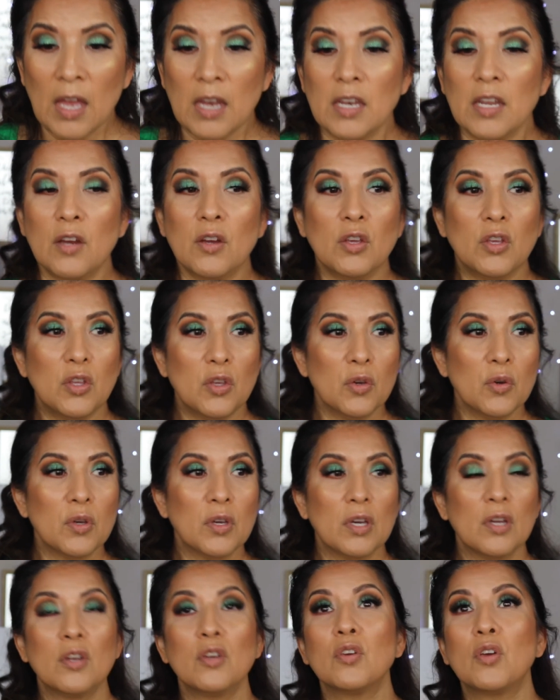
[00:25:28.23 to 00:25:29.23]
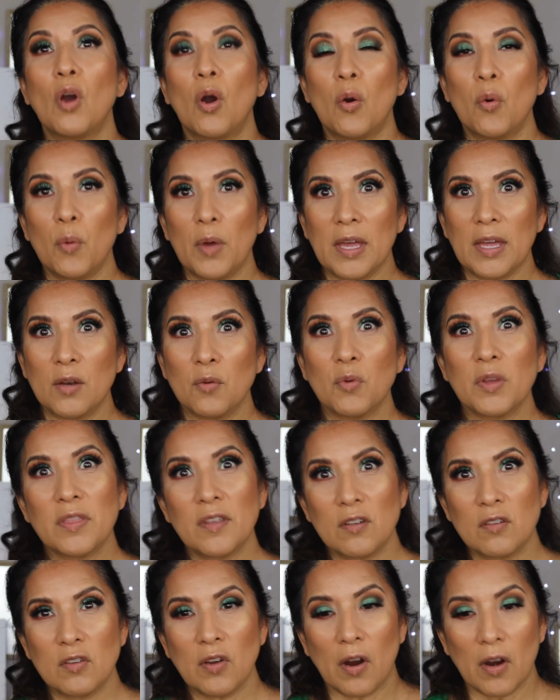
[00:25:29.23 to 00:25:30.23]
Now you could go in with a
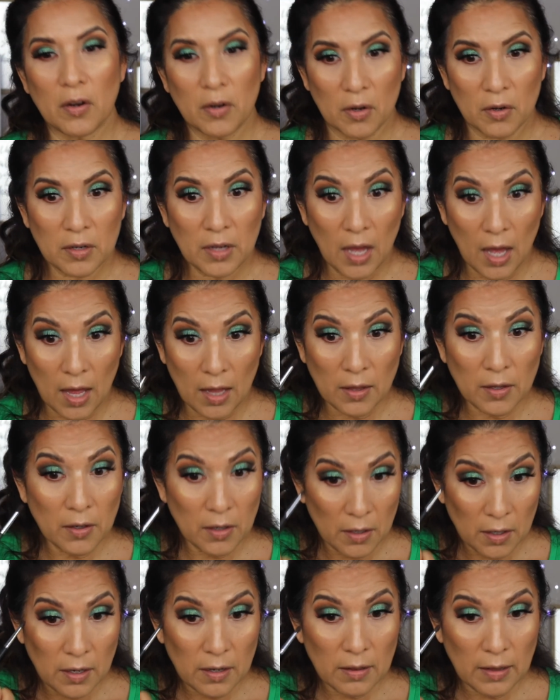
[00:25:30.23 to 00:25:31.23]
darker color